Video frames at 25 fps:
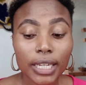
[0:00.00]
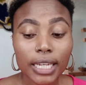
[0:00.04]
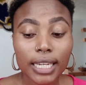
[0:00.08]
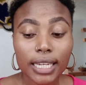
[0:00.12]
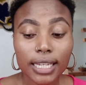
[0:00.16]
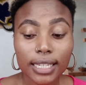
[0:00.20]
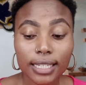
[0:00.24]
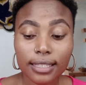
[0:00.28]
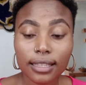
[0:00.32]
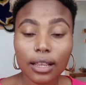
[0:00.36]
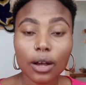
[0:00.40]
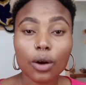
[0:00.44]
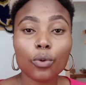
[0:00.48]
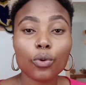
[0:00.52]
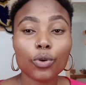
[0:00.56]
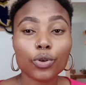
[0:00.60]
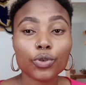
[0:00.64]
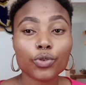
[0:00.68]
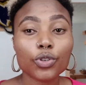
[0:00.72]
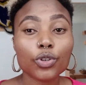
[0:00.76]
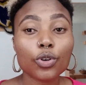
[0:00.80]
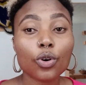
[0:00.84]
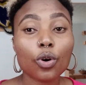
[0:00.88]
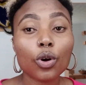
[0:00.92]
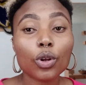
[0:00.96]
is now
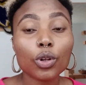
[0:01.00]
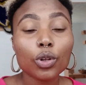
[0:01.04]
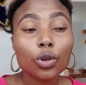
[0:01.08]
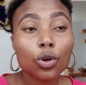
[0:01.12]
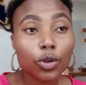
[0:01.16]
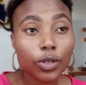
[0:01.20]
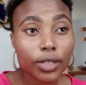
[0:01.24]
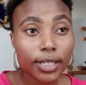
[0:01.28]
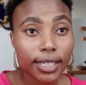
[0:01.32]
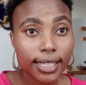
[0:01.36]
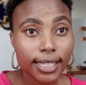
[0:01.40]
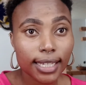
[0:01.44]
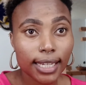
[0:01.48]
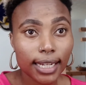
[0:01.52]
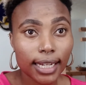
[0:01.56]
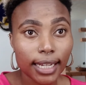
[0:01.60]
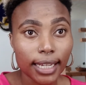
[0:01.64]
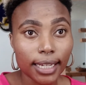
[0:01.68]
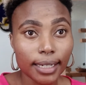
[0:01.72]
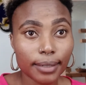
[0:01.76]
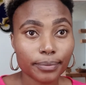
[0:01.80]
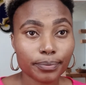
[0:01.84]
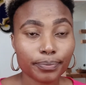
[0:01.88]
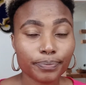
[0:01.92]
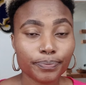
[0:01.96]
what you call
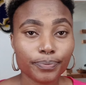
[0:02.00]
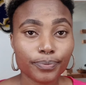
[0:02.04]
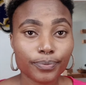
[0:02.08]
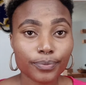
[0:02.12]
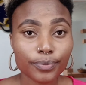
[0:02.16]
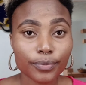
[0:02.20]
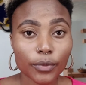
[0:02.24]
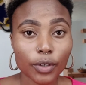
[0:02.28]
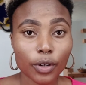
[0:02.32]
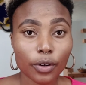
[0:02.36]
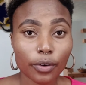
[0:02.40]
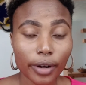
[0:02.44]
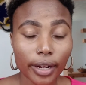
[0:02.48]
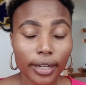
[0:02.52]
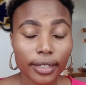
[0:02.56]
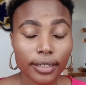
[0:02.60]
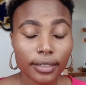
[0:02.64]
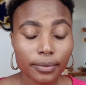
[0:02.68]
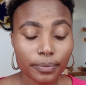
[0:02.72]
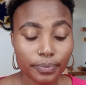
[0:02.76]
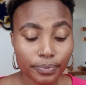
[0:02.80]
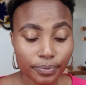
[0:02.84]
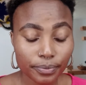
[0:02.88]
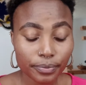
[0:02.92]
concealing. All right.